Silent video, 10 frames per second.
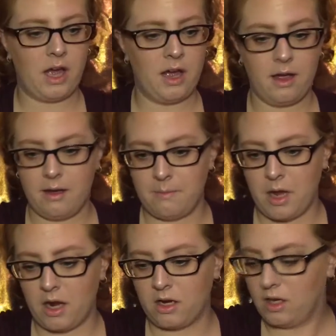
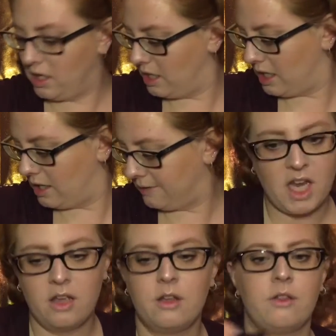I'm gonna
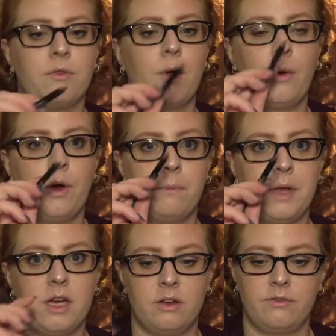throw a
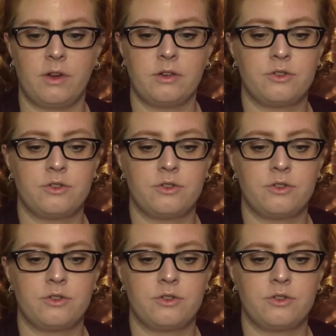bit of